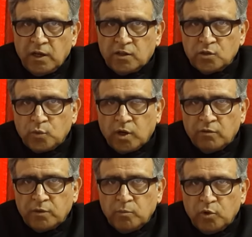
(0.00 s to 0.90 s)
It is one
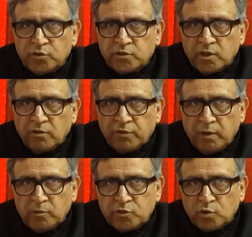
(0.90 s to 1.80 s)
of the most
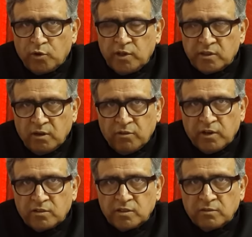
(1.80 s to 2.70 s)
famous stories ever
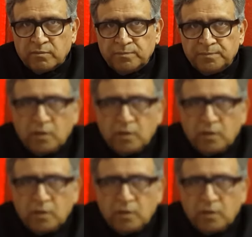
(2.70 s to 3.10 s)
written.